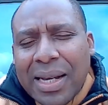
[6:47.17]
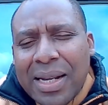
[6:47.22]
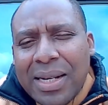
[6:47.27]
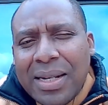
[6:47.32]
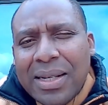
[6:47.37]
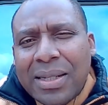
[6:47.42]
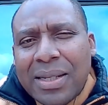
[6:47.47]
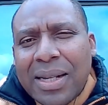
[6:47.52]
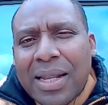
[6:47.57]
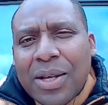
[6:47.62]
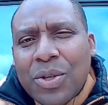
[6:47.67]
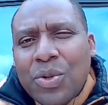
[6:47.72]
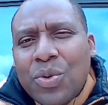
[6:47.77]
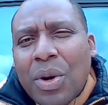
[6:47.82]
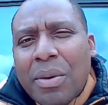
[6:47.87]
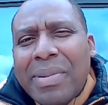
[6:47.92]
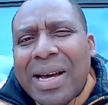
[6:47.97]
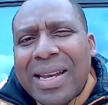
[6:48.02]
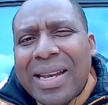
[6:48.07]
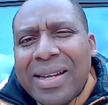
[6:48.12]
say that you
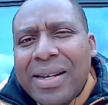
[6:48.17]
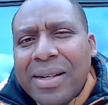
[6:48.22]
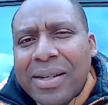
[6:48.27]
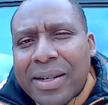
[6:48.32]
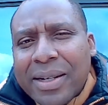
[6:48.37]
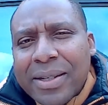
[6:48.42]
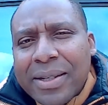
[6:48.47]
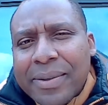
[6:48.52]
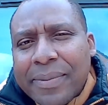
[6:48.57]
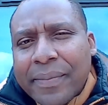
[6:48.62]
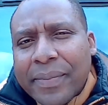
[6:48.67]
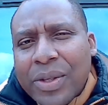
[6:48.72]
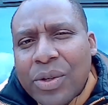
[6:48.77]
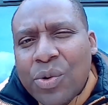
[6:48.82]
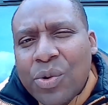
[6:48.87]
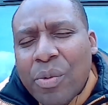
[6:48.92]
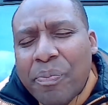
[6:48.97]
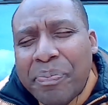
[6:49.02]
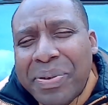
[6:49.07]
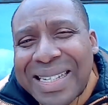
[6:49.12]
are malingering,
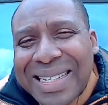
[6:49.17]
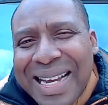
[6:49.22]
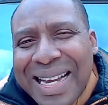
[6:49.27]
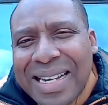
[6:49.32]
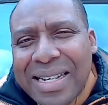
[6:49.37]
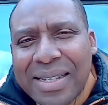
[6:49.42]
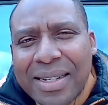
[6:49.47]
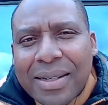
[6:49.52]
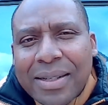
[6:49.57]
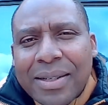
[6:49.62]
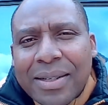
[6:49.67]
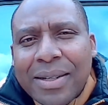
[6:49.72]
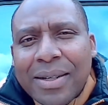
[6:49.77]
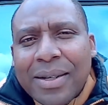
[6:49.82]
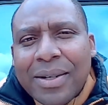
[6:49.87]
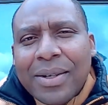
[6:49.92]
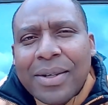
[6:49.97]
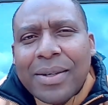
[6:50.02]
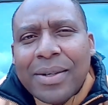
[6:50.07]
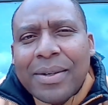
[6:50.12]
you are pretending.
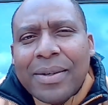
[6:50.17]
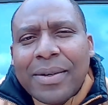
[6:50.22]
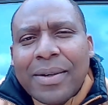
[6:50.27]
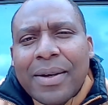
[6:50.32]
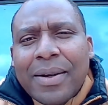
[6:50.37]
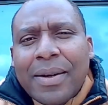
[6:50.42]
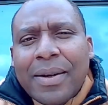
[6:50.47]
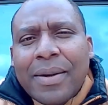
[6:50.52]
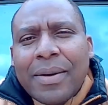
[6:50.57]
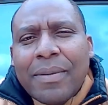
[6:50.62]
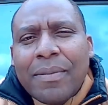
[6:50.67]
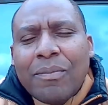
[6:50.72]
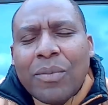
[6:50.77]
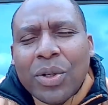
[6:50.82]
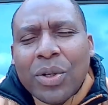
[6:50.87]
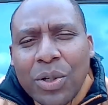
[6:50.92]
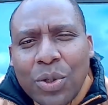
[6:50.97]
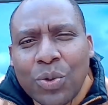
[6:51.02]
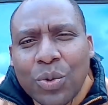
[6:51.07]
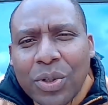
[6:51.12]

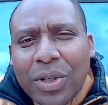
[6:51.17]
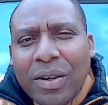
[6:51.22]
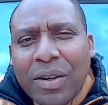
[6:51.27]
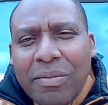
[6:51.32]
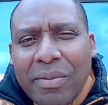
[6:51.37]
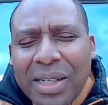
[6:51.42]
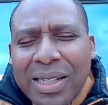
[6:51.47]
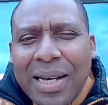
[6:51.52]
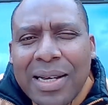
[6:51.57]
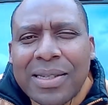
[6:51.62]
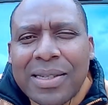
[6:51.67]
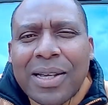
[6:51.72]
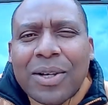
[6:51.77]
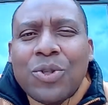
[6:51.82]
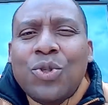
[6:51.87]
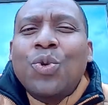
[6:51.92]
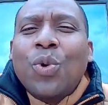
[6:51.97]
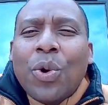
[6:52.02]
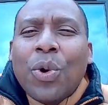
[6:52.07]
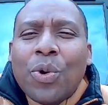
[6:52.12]
But the truth of the matter is
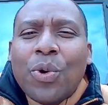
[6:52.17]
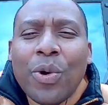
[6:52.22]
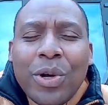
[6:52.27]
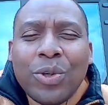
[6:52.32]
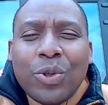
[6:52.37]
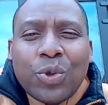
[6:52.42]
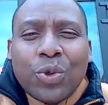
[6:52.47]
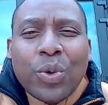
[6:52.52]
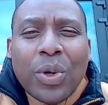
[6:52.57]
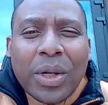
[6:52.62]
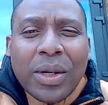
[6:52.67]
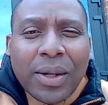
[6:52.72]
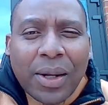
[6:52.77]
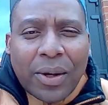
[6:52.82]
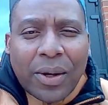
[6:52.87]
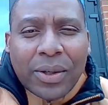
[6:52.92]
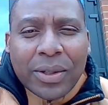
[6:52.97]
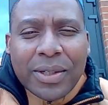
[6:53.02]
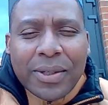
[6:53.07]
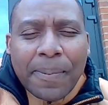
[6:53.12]
that you're going through a
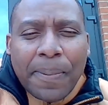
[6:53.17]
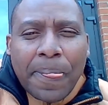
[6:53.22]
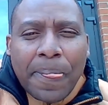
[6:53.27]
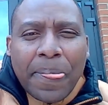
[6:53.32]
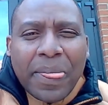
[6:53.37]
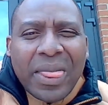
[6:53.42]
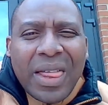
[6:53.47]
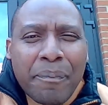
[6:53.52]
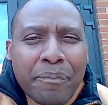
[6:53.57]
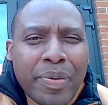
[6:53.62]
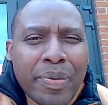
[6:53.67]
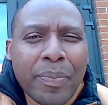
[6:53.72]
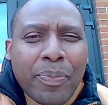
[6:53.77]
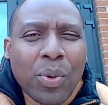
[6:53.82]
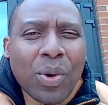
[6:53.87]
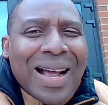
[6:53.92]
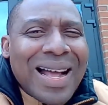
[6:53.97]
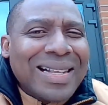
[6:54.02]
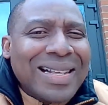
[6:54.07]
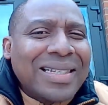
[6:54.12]
lot that
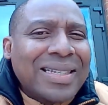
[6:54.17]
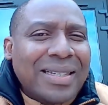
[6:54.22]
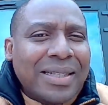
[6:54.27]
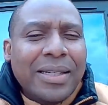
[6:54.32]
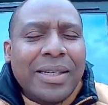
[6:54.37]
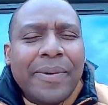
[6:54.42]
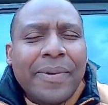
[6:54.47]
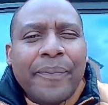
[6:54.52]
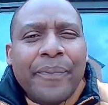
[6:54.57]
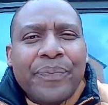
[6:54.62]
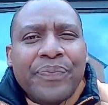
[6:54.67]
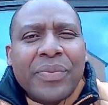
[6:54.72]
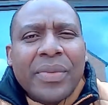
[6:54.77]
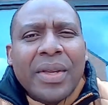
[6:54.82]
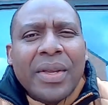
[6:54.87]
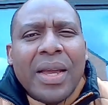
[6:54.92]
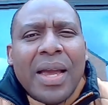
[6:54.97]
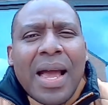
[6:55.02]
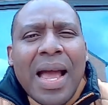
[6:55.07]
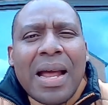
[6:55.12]
people can't see,
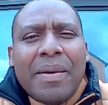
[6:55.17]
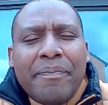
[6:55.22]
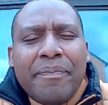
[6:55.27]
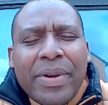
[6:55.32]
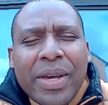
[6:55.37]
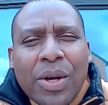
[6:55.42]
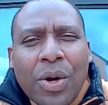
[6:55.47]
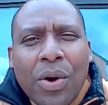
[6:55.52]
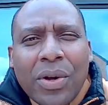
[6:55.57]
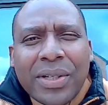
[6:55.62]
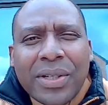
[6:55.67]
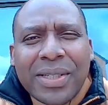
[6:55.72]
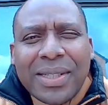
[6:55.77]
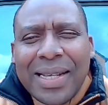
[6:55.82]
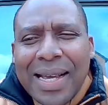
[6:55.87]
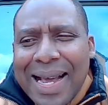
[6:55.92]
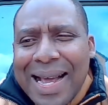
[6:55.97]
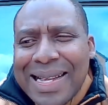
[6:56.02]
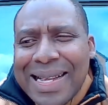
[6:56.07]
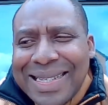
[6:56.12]
and because
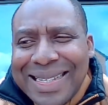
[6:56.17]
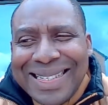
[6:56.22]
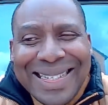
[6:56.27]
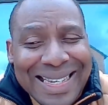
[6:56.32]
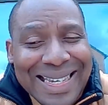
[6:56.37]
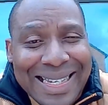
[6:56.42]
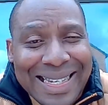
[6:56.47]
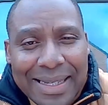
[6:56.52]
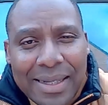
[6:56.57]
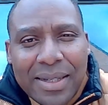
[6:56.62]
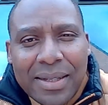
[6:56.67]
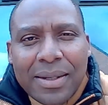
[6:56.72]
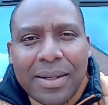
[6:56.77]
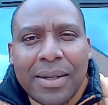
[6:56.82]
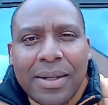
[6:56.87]
they can't see it,